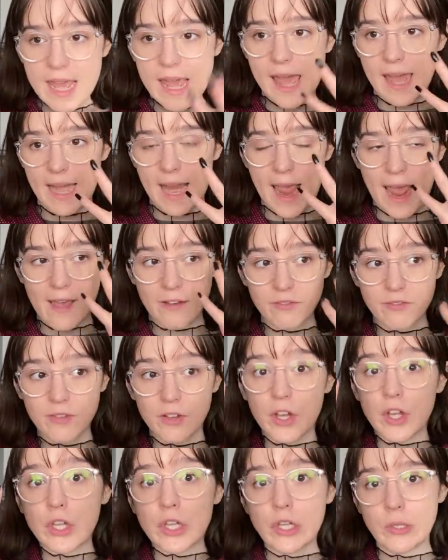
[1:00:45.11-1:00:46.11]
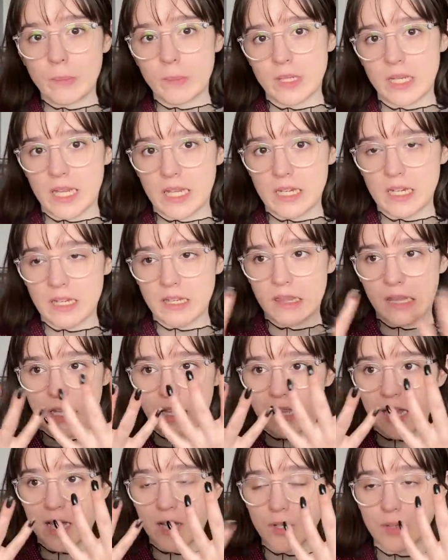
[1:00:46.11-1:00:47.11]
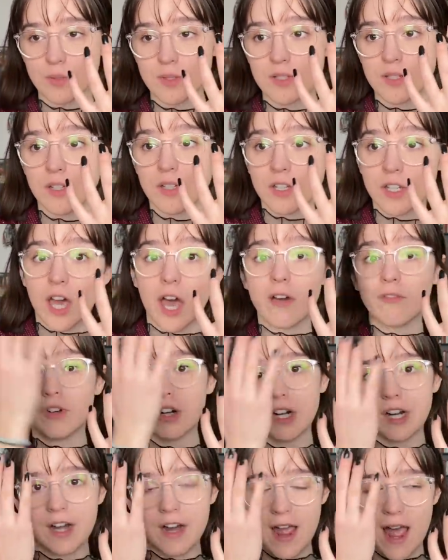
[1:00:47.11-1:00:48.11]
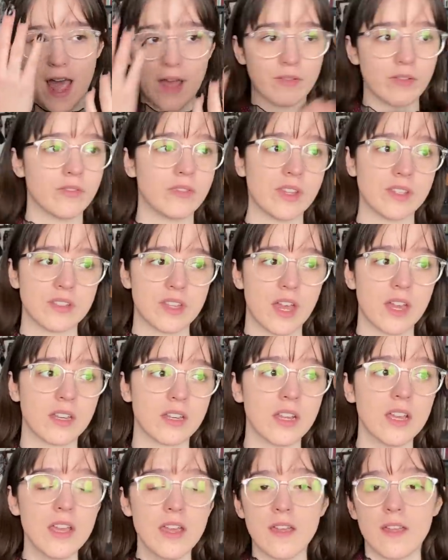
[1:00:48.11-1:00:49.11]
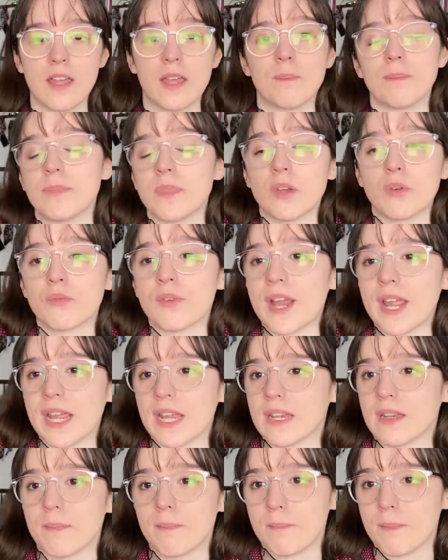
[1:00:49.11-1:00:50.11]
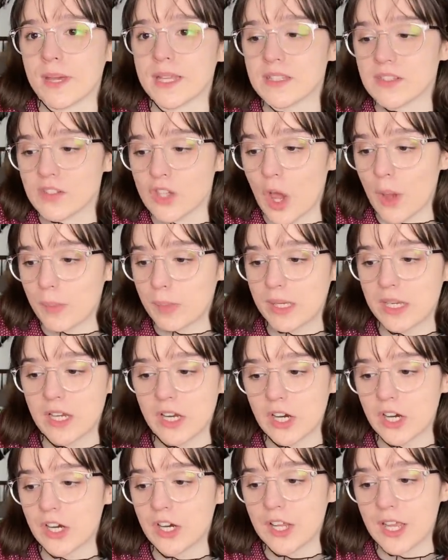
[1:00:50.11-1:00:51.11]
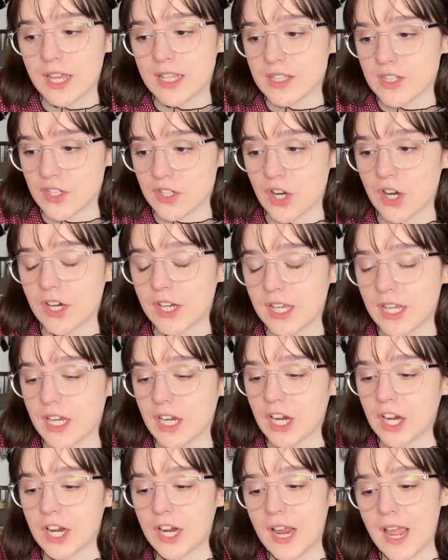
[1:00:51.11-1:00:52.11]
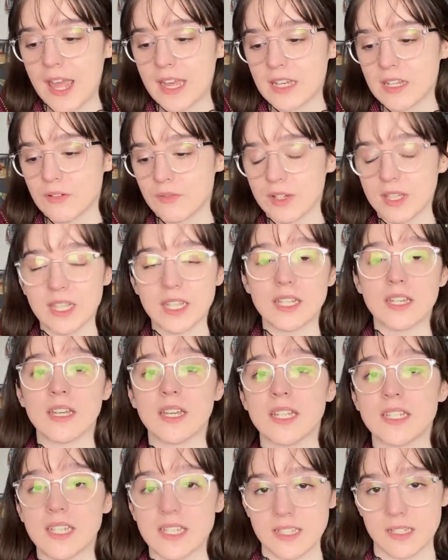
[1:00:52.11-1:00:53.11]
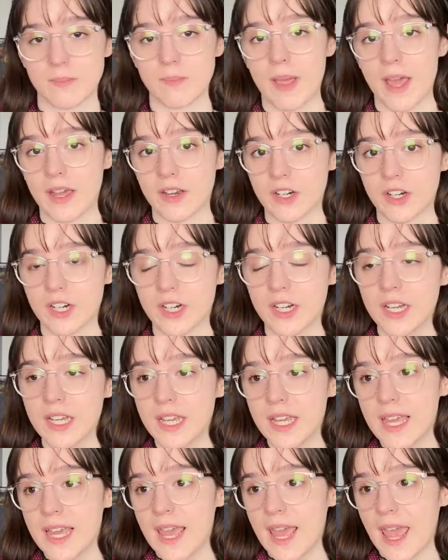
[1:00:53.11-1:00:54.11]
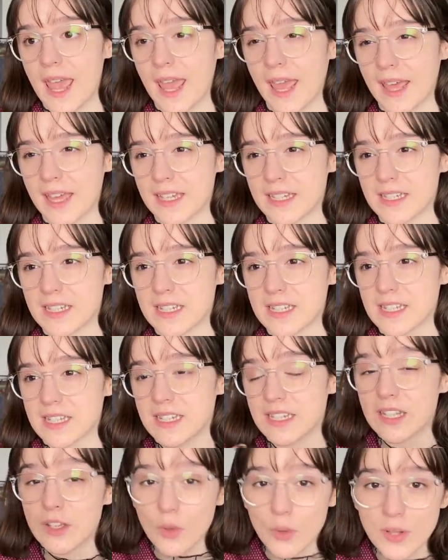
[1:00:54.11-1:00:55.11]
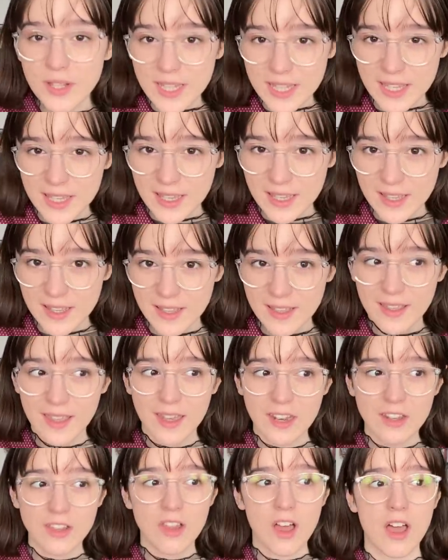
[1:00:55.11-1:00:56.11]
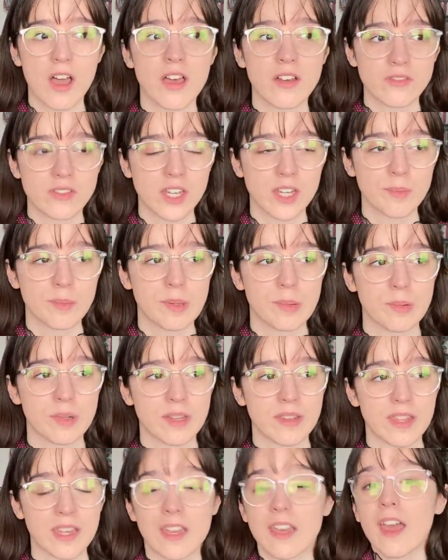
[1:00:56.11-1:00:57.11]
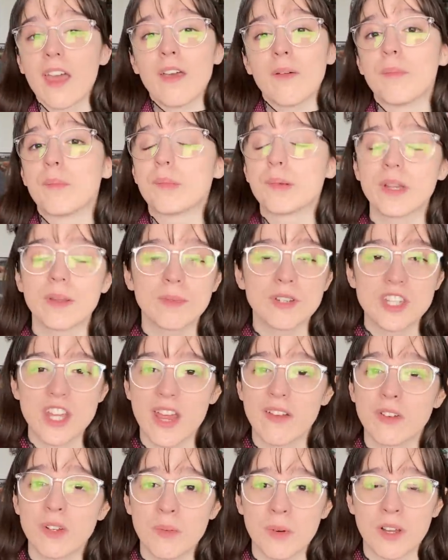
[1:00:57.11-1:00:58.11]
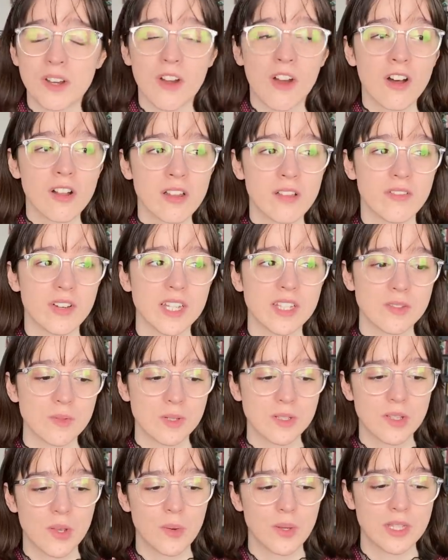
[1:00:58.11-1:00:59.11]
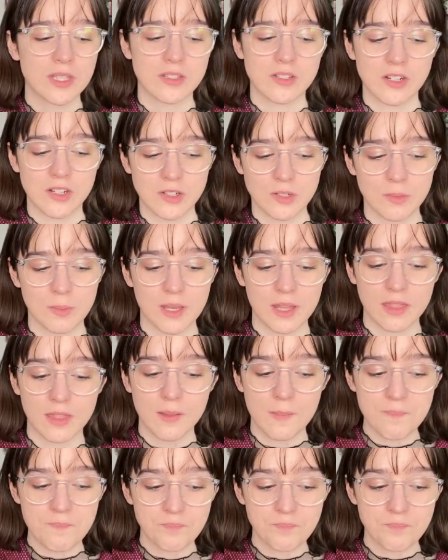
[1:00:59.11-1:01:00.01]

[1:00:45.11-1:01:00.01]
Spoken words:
and half illuminated. The clouds cover half of the sun. The rain might stop here and start here, and it doesn't matter. And Nikolinka and a lot of young people, I think, pretty much everyone, all of us, we're so concerned with,